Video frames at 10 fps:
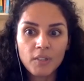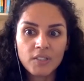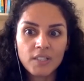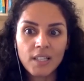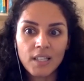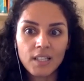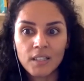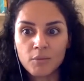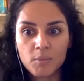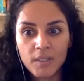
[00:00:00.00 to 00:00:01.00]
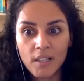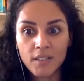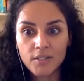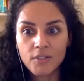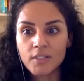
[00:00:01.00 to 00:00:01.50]
because I think it would be
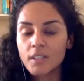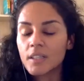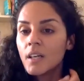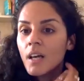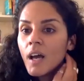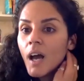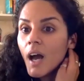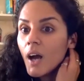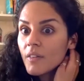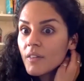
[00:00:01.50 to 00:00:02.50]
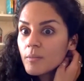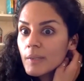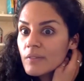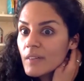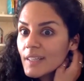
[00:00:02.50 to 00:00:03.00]
nice to see how they've
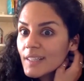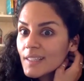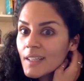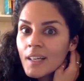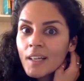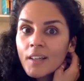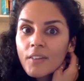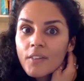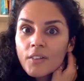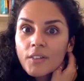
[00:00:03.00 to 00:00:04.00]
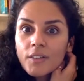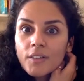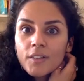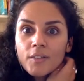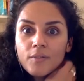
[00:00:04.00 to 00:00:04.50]
been running
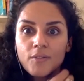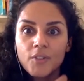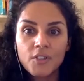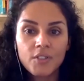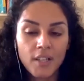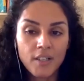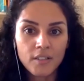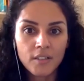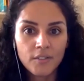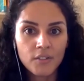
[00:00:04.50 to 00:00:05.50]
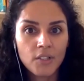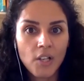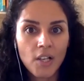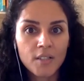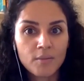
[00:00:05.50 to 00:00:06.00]
the center for the
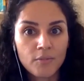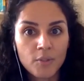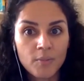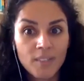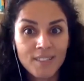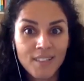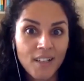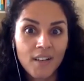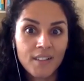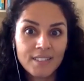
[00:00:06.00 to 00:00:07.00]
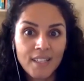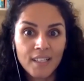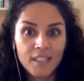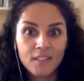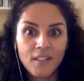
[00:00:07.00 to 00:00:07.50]
last few months. They are in
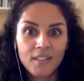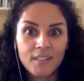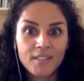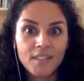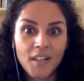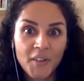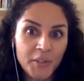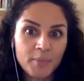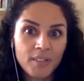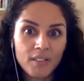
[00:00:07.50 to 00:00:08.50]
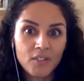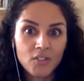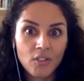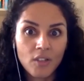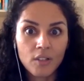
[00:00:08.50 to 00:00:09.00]
Delhi, and India has been
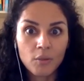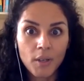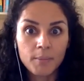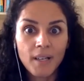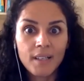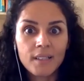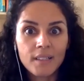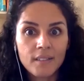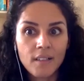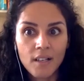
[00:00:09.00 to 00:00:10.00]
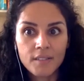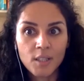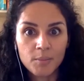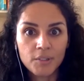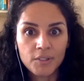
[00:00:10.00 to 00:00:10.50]
struck quite badly in the last
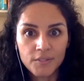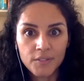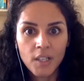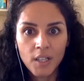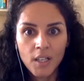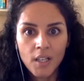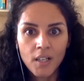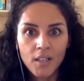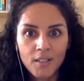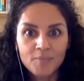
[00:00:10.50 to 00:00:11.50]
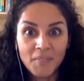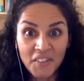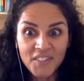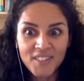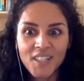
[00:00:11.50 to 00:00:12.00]
couple of
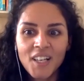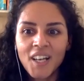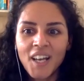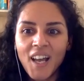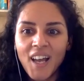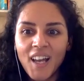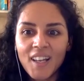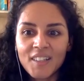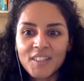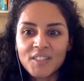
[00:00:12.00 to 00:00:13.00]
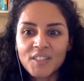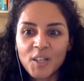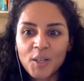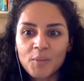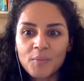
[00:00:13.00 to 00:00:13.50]
months, and
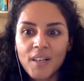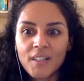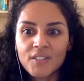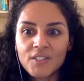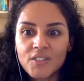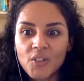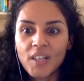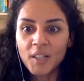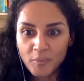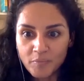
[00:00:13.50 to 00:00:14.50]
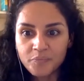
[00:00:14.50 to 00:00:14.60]
so yeah.